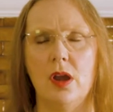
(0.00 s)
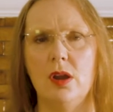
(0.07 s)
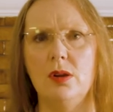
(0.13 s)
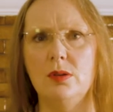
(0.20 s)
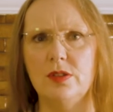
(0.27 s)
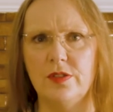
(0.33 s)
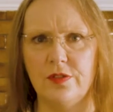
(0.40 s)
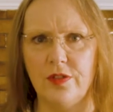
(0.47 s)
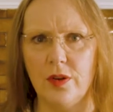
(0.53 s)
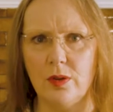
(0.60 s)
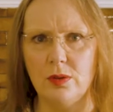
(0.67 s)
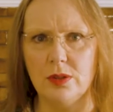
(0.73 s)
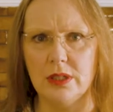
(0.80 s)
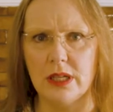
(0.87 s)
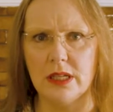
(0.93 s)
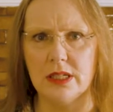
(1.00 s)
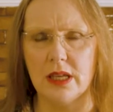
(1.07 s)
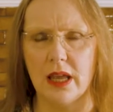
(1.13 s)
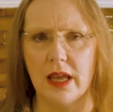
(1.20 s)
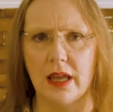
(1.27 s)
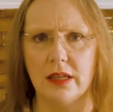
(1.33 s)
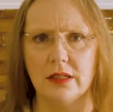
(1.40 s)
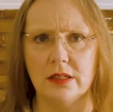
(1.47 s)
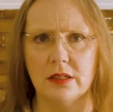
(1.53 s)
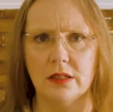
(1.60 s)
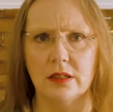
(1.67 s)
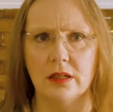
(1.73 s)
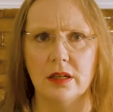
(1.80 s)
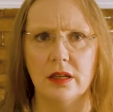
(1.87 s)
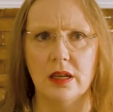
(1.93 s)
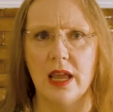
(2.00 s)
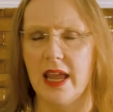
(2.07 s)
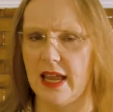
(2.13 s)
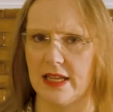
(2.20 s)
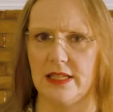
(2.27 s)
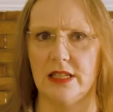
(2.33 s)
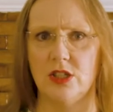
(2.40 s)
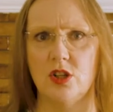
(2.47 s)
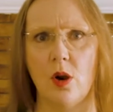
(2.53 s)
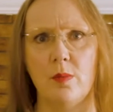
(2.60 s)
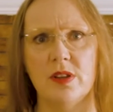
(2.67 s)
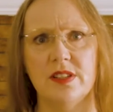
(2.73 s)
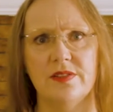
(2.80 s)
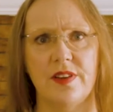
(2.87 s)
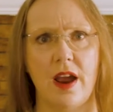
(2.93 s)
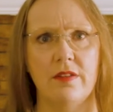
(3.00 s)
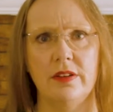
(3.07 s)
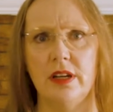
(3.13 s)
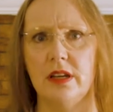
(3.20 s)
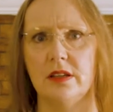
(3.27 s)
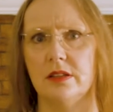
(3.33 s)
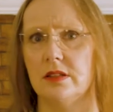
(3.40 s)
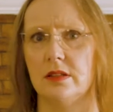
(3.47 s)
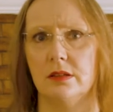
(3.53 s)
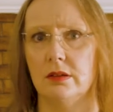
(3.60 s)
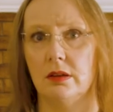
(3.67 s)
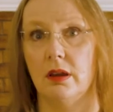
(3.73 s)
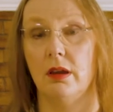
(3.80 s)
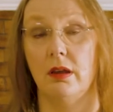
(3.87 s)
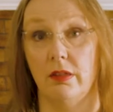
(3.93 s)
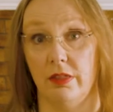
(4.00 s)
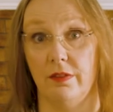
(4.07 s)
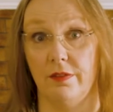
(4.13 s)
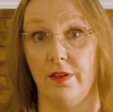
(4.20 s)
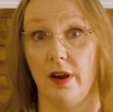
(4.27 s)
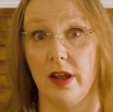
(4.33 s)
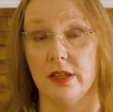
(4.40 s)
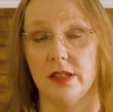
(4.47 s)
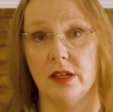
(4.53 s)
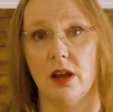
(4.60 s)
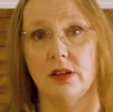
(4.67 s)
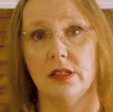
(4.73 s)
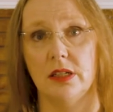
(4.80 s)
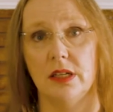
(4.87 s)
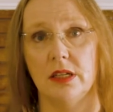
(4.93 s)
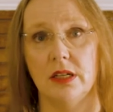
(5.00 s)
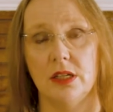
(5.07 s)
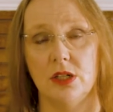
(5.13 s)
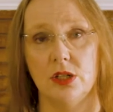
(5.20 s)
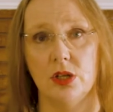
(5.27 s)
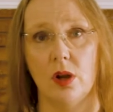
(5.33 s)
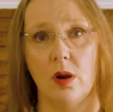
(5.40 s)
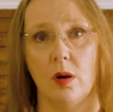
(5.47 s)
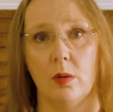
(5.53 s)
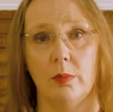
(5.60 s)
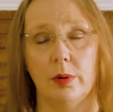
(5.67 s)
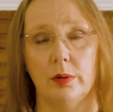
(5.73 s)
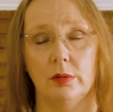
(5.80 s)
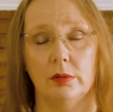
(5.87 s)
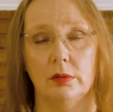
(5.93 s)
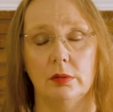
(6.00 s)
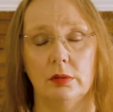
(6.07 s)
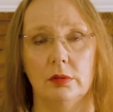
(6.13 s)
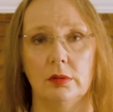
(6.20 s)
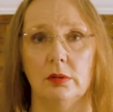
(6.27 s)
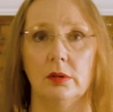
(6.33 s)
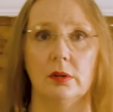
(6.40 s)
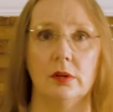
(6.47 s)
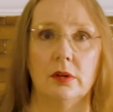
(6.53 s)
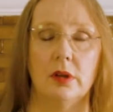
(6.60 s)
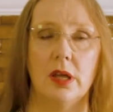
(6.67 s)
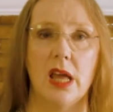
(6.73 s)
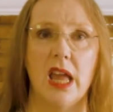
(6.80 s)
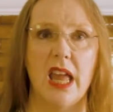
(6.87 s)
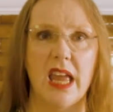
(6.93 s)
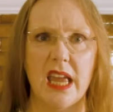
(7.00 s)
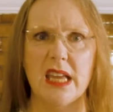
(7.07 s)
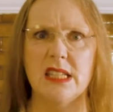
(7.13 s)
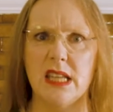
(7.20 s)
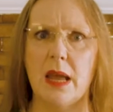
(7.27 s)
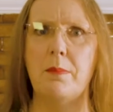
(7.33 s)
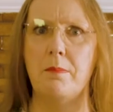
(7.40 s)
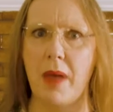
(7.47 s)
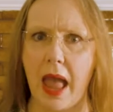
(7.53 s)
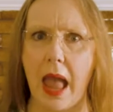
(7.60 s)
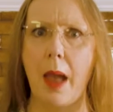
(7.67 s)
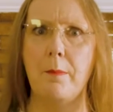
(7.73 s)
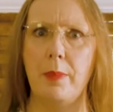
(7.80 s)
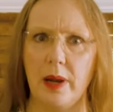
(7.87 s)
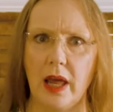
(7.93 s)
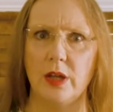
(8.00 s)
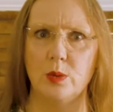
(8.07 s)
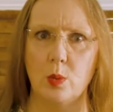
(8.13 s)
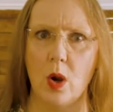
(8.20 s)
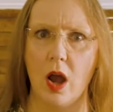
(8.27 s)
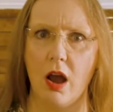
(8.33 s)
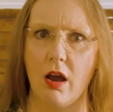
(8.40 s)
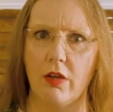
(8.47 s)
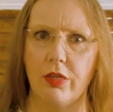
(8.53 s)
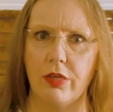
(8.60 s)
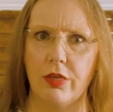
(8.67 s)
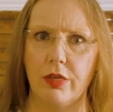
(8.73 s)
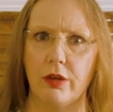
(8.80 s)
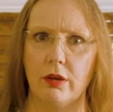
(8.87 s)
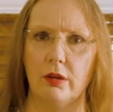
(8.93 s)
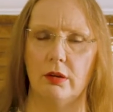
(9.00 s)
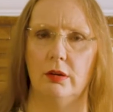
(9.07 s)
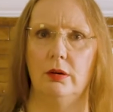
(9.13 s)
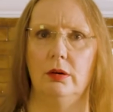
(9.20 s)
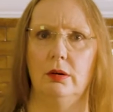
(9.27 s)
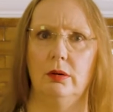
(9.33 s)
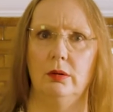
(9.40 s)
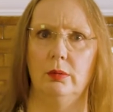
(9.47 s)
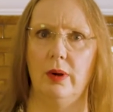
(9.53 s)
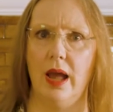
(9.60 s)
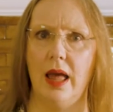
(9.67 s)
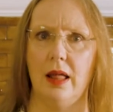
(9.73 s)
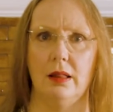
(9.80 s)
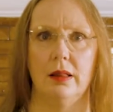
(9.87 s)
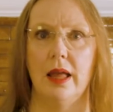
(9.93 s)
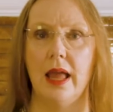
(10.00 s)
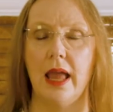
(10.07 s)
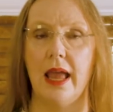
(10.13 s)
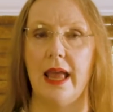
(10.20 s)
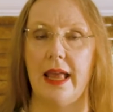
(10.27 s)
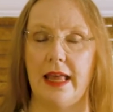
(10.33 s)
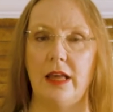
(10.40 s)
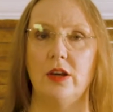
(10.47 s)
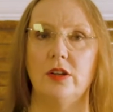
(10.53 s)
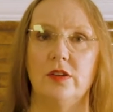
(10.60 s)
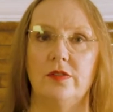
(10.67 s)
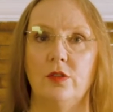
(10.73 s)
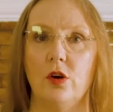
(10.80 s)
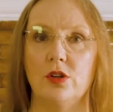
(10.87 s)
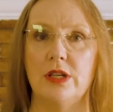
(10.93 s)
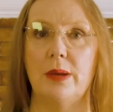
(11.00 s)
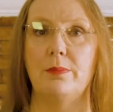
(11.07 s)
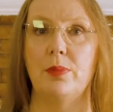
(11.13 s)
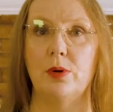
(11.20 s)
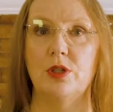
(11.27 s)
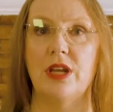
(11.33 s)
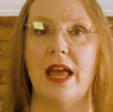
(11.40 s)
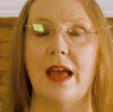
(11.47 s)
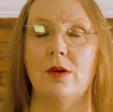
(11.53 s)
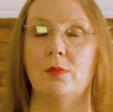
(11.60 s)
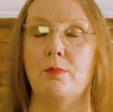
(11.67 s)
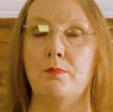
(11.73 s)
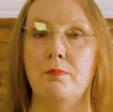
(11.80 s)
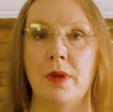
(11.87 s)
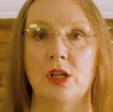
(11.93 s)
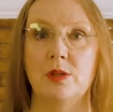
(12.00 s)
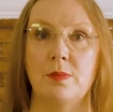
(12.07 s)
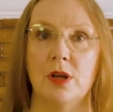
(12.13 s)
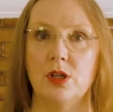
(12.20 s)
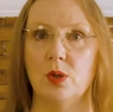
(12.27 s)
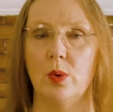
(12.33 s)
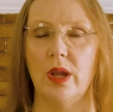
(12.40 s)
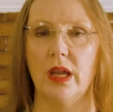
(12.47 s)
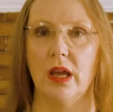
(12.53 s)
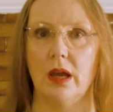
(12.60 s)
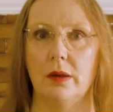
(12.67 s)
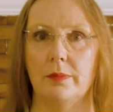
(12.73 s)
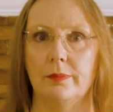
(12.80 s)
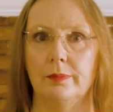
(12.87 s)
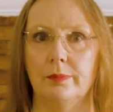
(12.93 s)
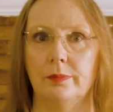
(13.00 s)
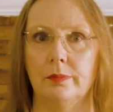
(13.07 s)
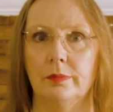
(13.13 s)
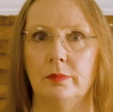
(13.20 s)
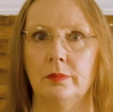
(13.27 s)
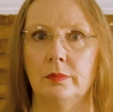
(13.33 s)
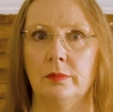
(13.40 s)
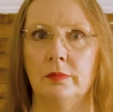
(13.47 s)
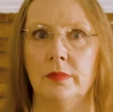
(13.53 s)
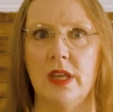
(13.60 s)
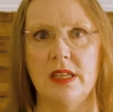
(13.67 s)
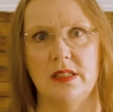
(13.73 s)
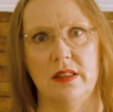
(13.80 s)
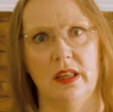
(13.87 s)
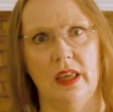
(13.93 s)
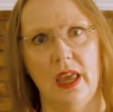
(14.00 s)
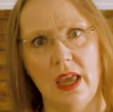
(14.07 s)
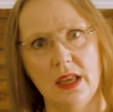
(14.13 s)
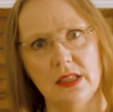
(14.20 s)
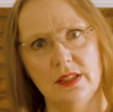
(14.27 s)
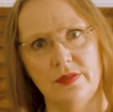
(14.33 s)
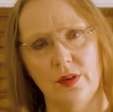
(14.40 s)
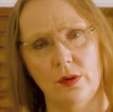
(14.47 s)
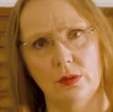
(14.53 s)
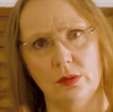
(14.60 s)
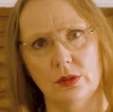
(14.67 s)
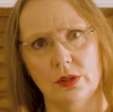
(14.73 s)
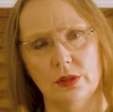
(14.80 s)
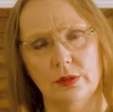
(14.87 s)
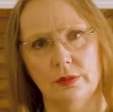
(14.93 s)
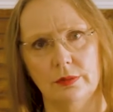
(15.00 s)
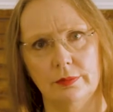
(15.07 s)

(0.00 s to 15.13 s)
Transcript: Whose fault is it? Is it Thomas Farriner's? The fire started in his shop. Is it Mayor Bloodworth? Well, he could have got it put out much, much quicker. Is it the King's fault?